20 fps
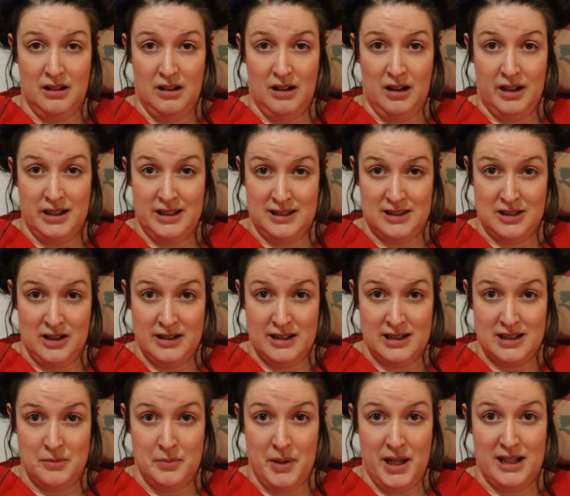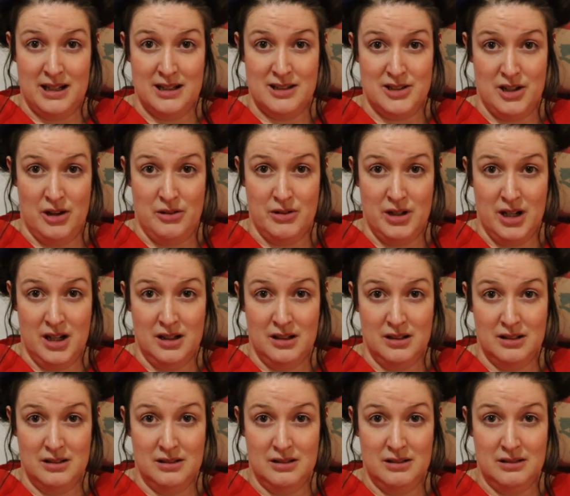I decided to make a donut
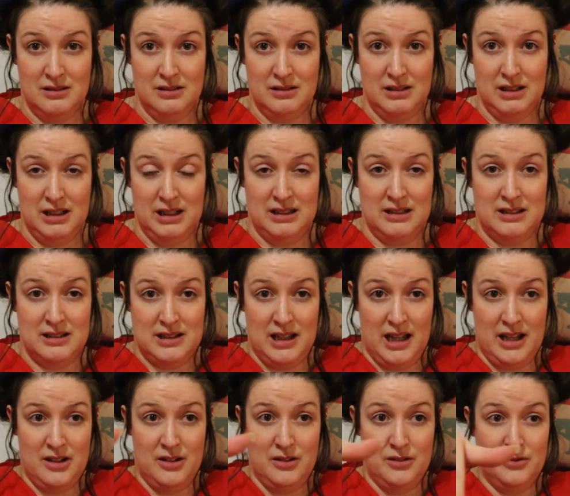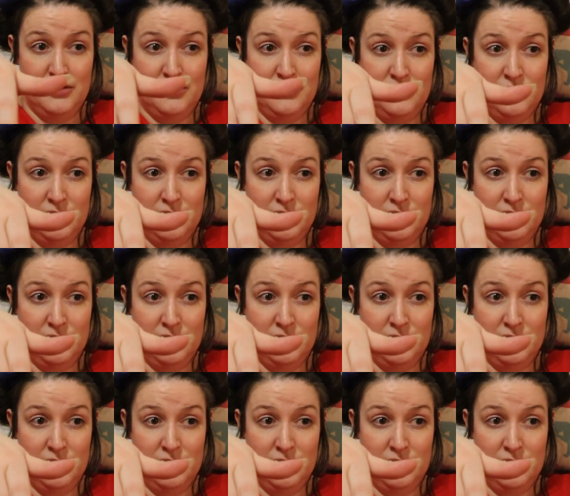instead of,